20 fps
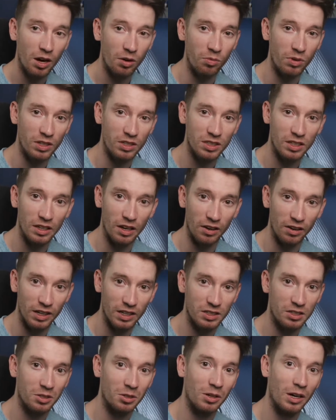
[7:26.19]
we see on
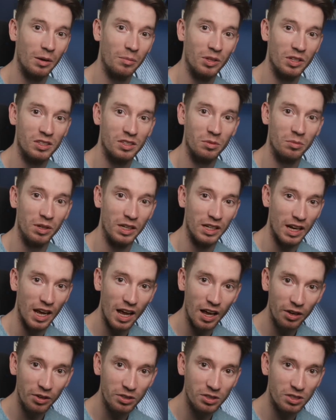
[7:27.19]
Instagram that somebody
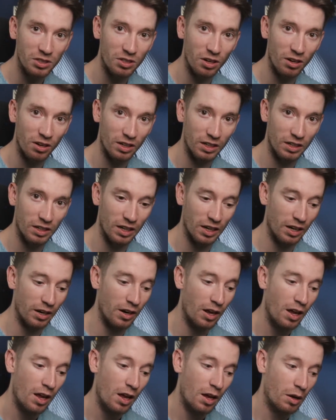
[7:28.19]
else has already
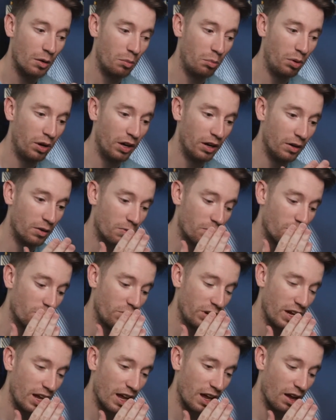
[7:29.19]
done, but
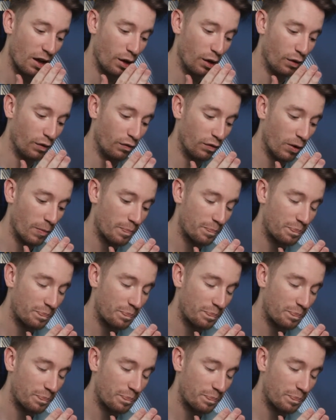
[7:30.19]
we have